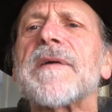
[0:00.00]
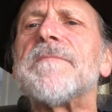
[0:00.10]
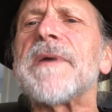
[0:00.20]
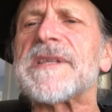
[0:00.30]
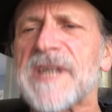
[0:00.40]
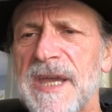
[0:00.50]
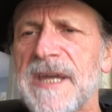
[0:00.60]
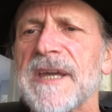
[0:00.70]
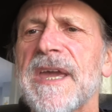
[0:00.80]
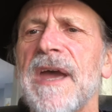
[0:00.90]
can be
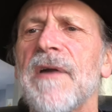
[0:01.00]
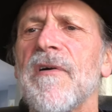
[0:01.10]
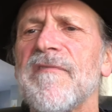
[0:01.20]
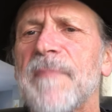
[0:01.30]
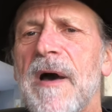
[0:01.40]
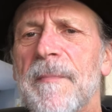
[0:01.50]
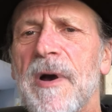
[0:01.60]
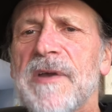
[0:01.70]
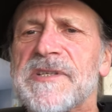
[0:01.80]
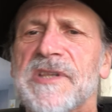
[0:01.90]
taken care of by
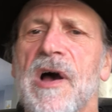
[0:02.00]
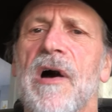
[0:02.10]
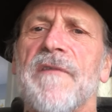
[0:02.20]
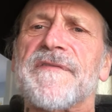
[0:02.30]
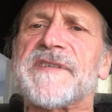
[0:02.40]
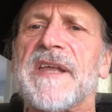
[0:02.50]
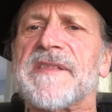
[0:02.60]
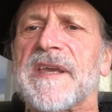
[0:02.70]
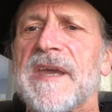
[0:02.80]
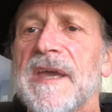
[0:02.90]
my staff," said
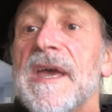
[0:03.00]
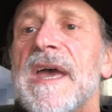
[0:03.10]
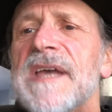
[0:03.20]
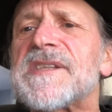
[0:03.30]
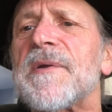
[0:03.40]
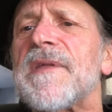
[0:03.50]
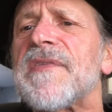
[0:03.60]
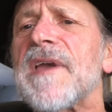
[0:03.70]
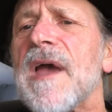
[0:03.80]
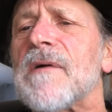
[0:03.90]
the king. "Is there
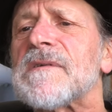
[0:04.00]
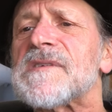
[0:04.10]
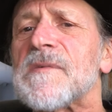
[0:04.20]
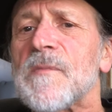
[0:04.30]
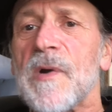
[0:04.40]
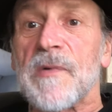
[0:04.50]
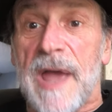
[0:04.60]
anything else?" "Well,